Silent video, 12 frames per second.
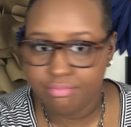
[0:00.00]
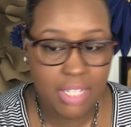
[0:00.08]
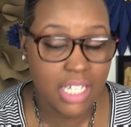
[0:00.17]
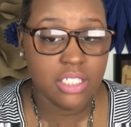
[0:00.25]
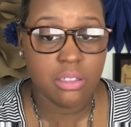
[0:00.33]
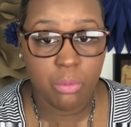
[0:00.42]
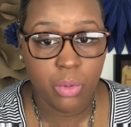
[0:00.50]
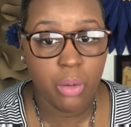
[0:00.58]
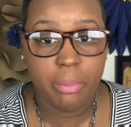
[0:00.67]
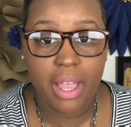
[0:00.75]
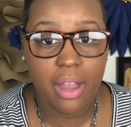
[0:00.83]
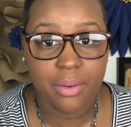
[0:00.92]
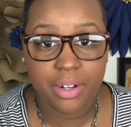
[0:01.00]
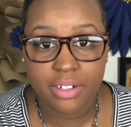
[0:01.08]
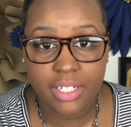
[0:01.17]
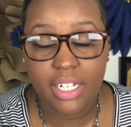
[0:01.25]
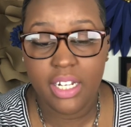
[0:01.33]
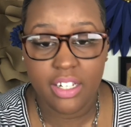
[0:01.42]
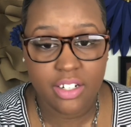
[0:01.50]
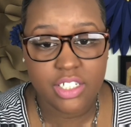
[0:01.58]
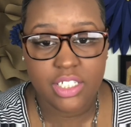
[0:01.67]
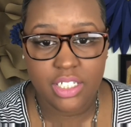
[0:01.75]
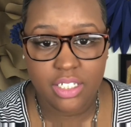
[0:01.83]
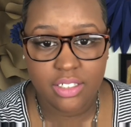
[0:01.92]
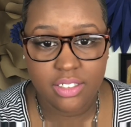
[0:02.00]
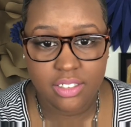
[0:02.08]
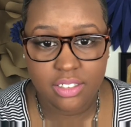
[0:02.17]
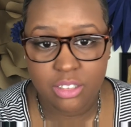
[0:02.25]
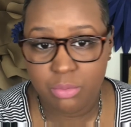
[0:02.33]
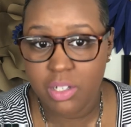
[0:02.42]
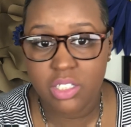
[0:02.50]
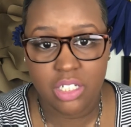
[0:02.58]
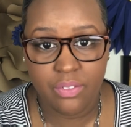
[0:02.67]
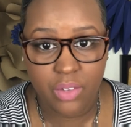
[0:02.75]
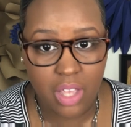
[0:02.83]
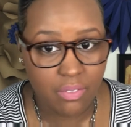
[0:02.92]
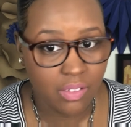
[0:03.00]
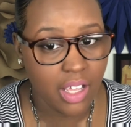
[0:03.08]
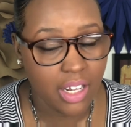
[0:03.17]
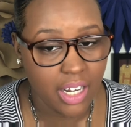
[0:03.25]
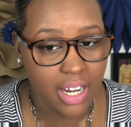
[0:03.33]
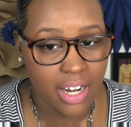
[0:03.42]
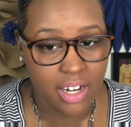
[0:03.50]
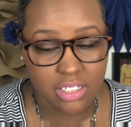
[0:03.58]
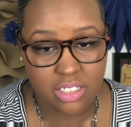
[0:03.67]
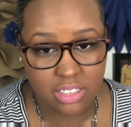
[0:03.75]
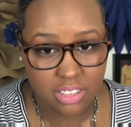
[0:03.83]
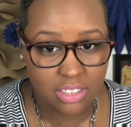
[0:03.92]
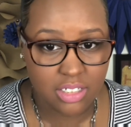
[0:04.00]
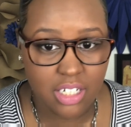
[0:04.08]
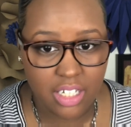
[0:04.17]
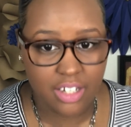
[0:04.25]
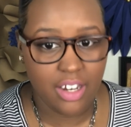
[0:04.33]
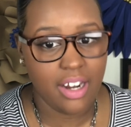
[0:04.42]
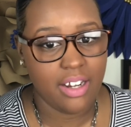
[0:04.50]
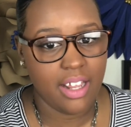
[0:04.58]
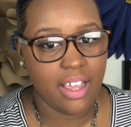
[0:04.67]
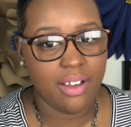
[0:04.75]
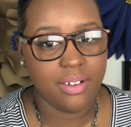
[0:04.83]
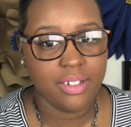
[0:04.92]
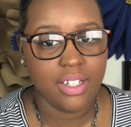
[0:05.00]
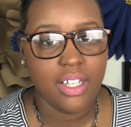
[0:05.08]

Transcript: and some willpower and energy, especially if you have a lot of hair, to slick your hair down.